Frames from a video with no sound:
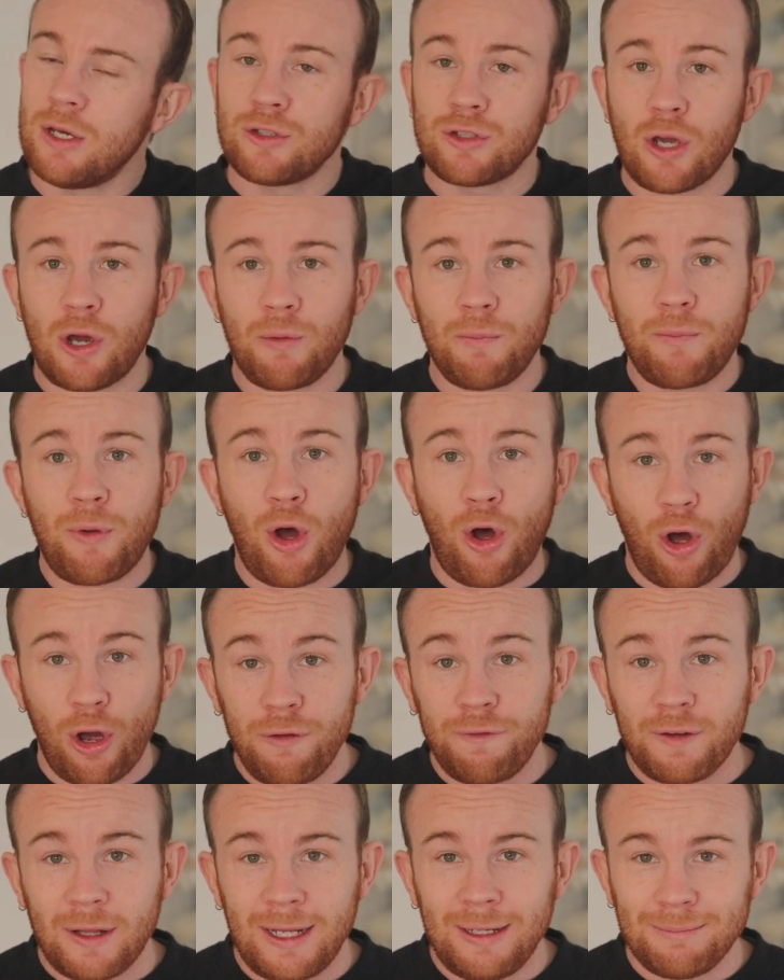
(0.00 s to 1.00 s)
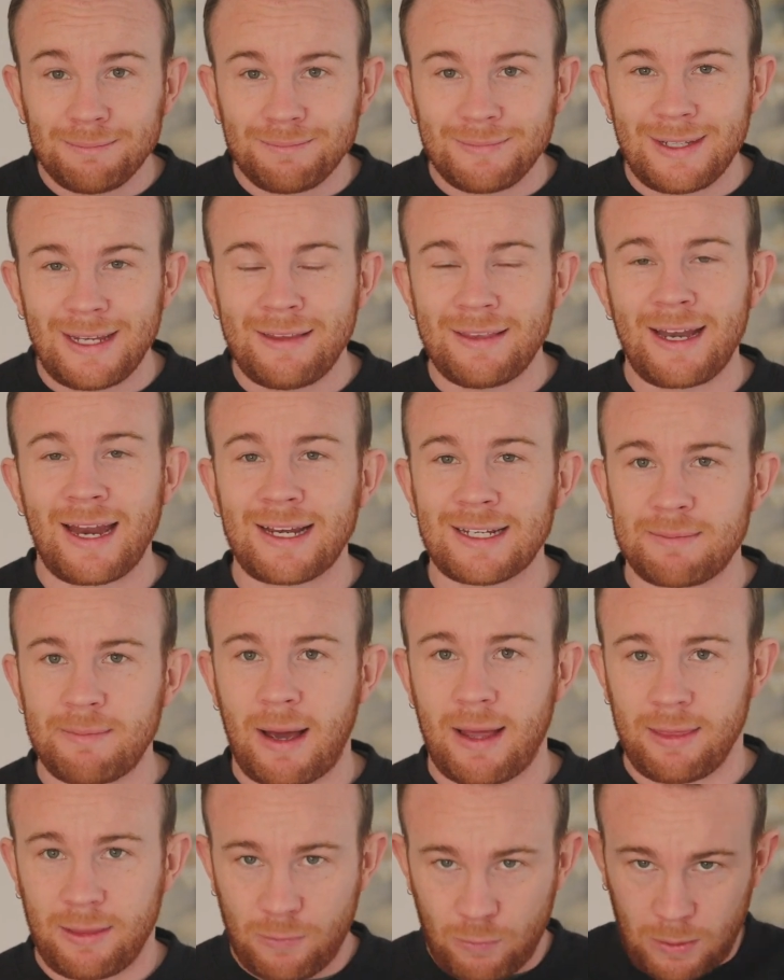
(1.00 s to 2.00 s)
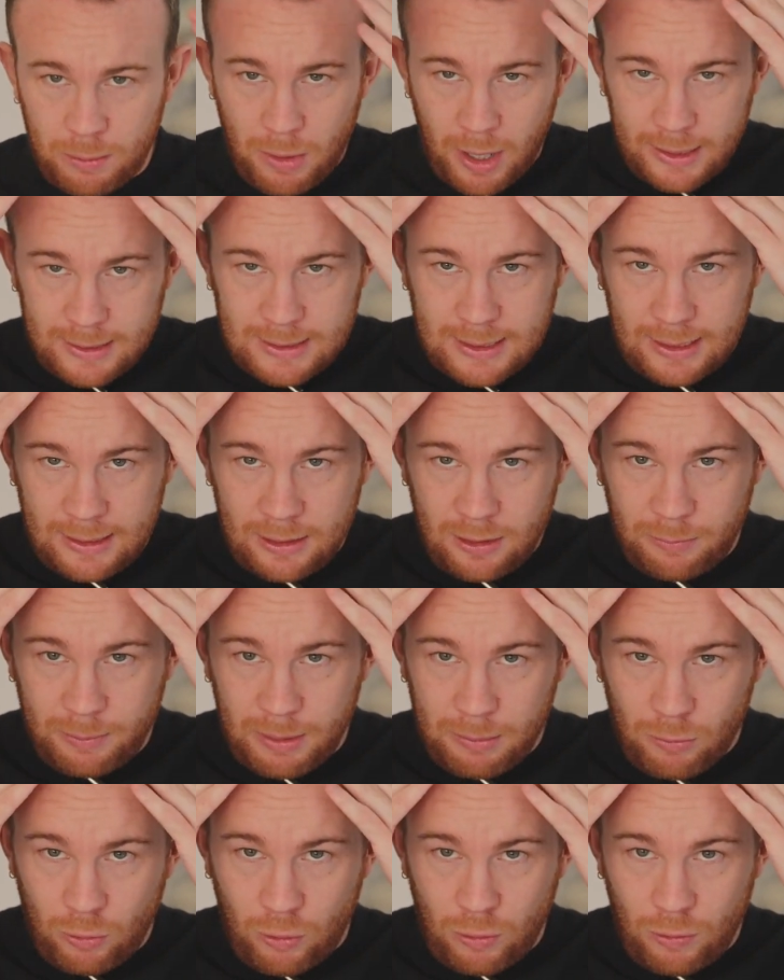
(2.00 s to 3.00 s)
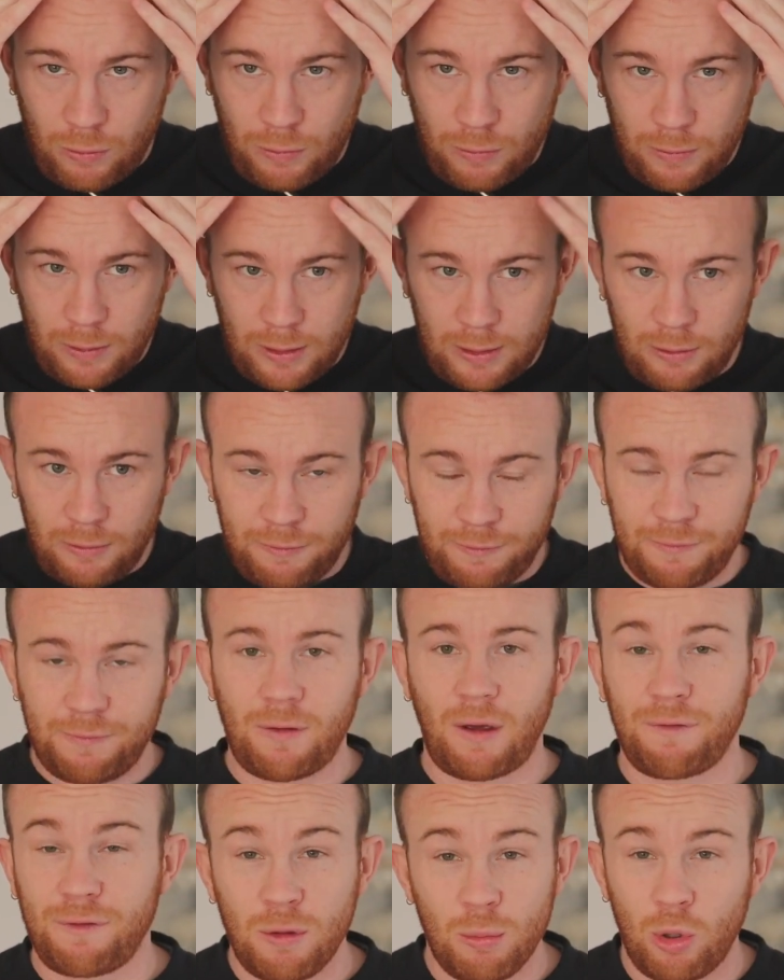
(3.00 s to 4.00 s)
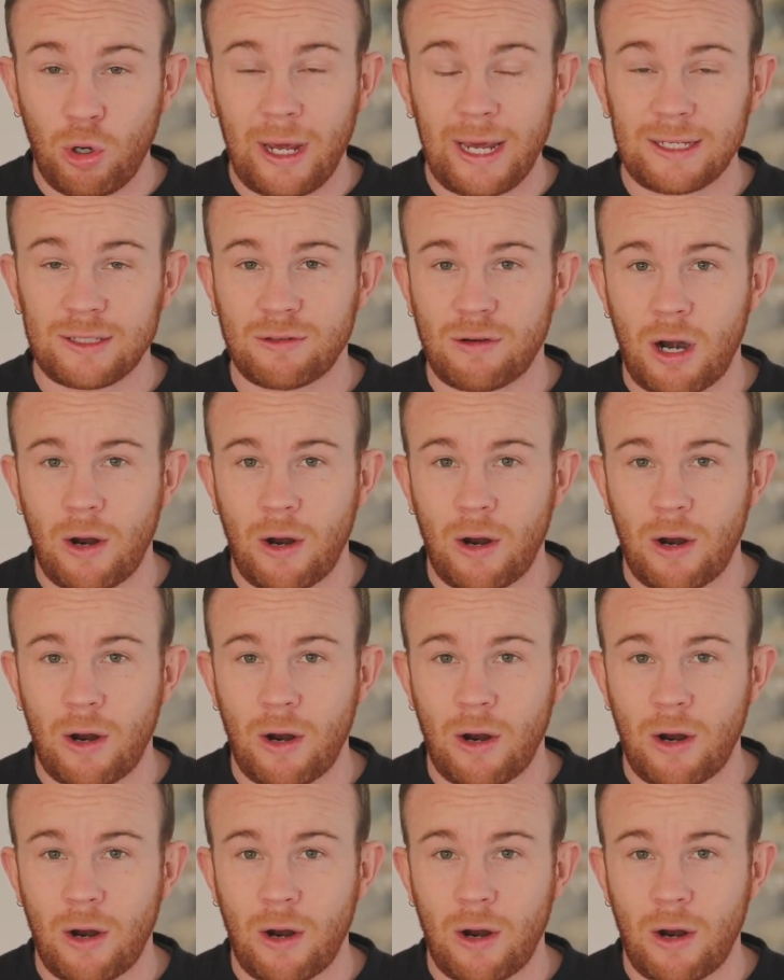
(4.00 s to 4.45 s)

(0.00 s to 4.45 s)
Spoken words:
So hopefully in the next month we might see a little bit more, a few more hairs